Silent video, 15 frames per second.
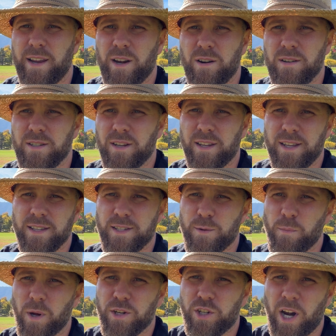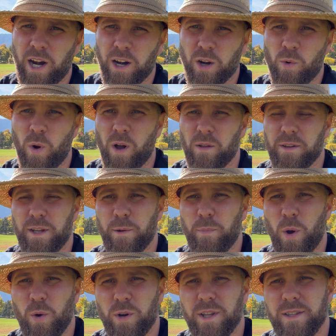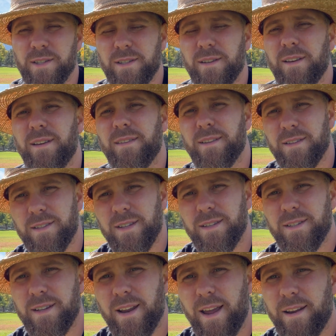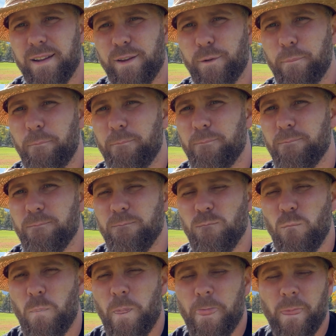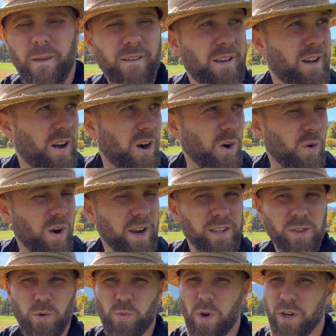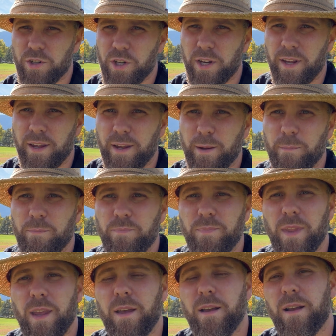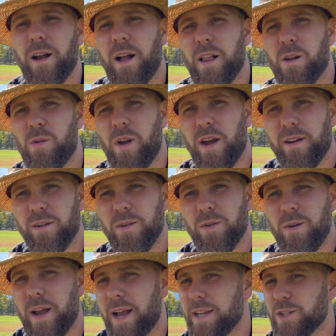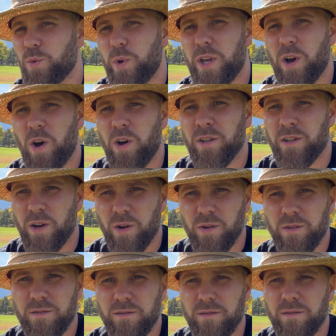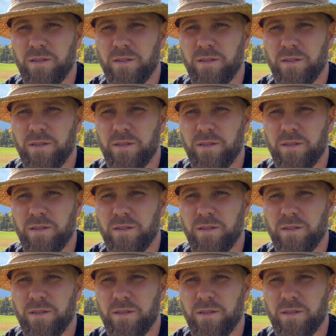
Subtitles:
theirs against much higher quality opponents than Cincinnati. All right, the rushing game. Colorado, as we all know,